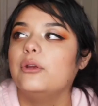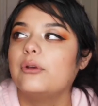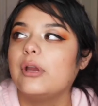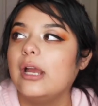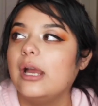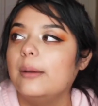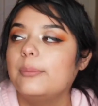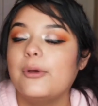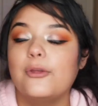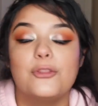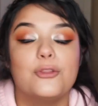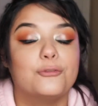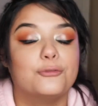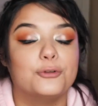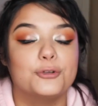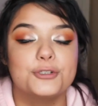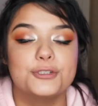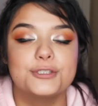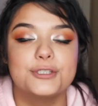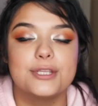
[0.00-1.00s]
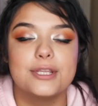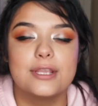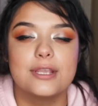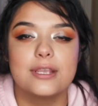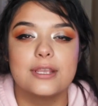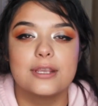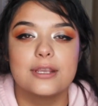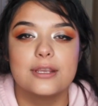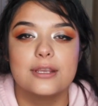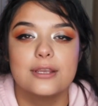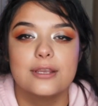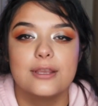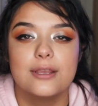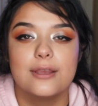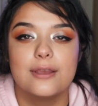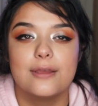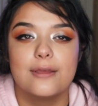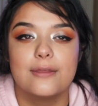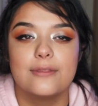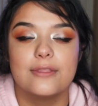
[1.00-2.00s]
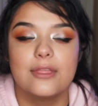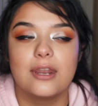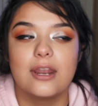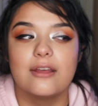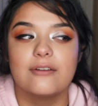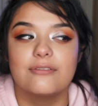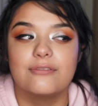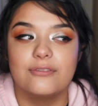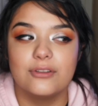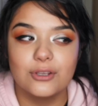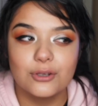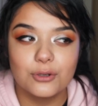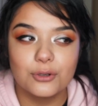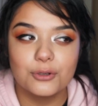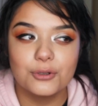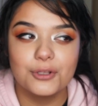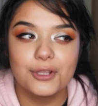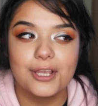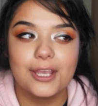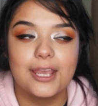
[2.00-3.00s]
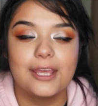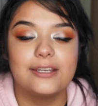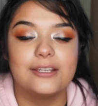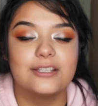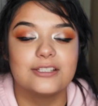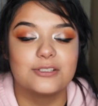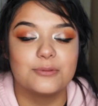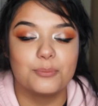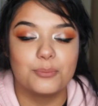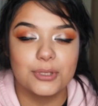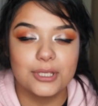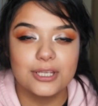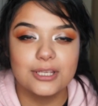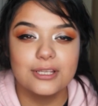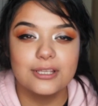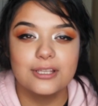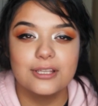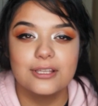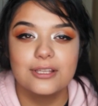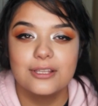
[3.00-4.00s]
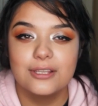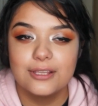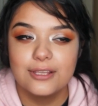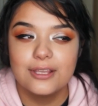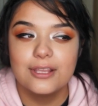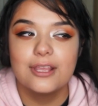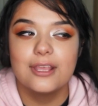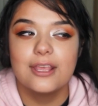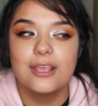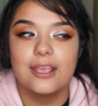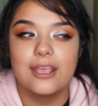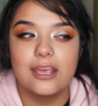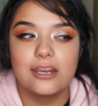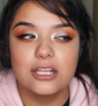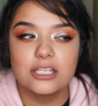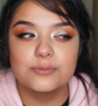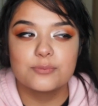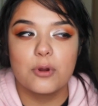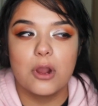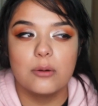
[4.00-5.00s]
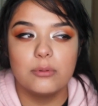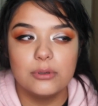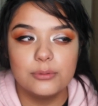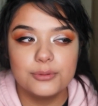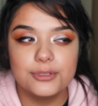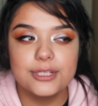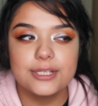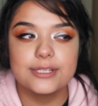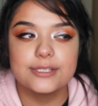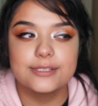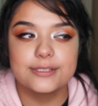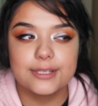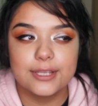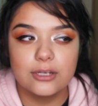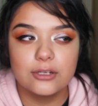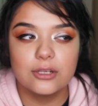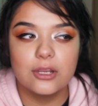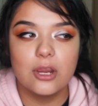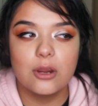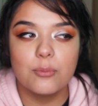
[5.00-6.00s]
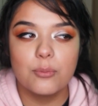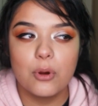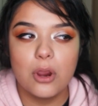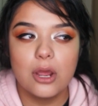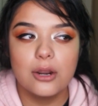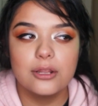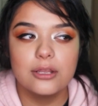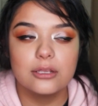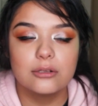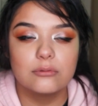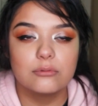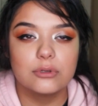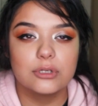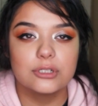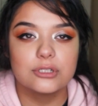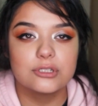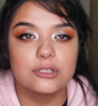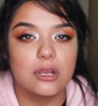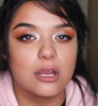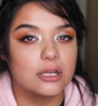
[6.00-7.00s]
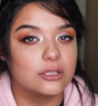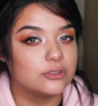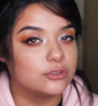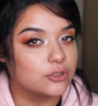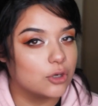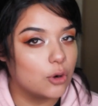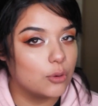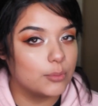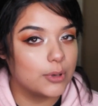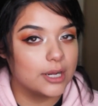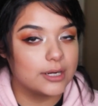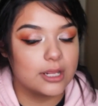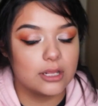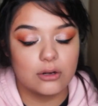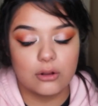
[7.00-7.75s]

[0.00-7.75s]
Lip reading: grab the first thing that I feel, and it's big, and it's probably a skincare product, which I don't mind at